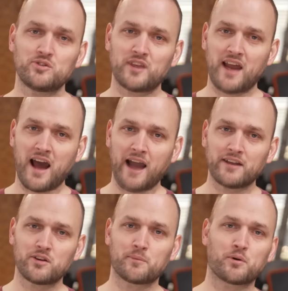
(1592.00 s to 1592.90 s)
You said
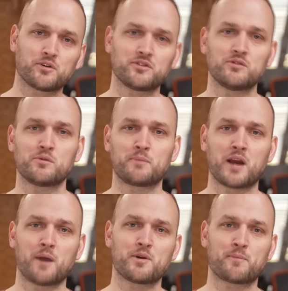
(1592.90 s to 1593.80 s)
hi to the person who
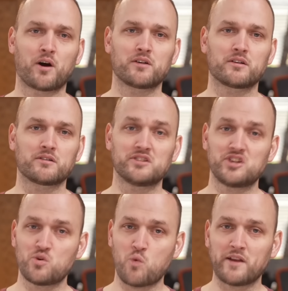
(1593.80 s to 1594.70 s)
would become your partner.
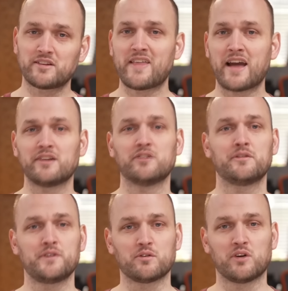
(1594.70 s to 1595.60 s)
You went to that
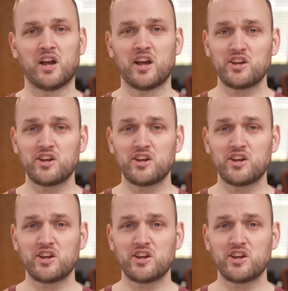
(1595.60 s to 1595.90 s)
interview.